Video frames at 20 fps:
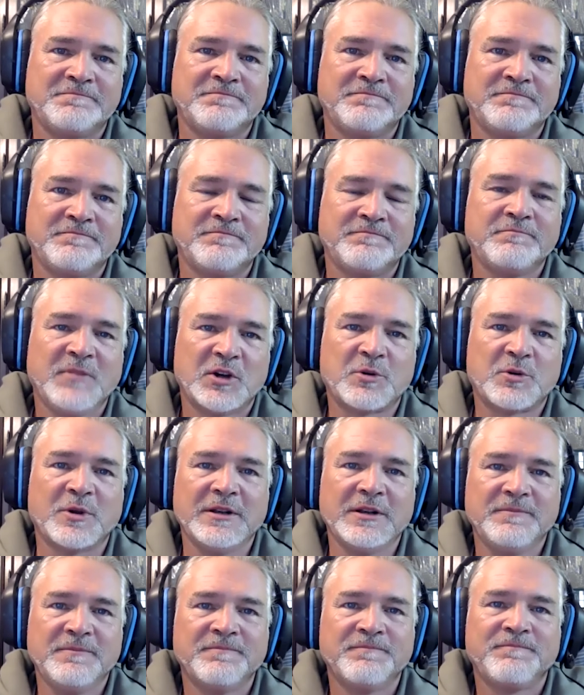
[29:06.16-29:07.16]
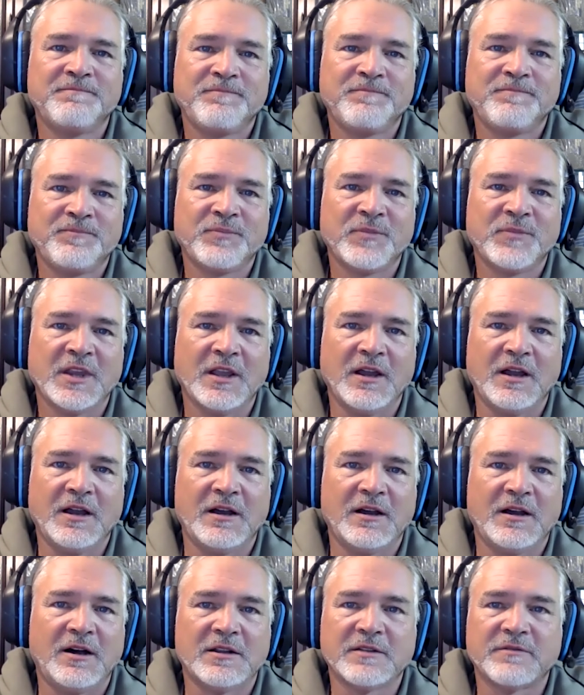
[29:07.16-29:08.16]
Milkweed.
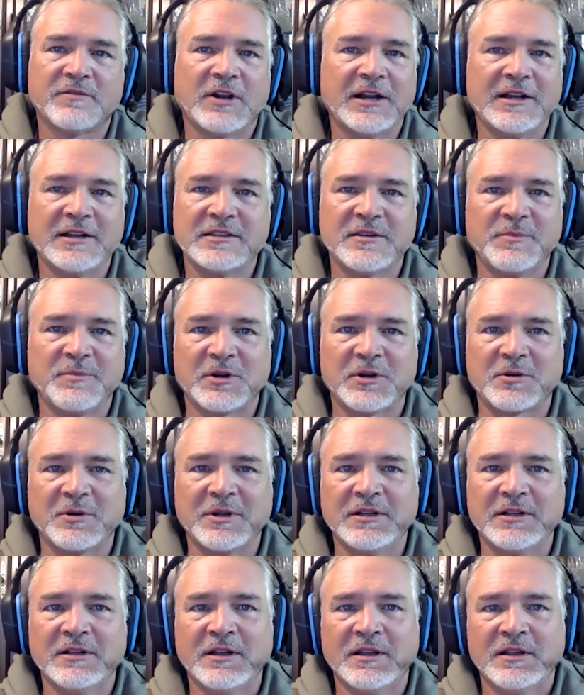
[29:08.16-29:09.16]
All the varieties of milkweed,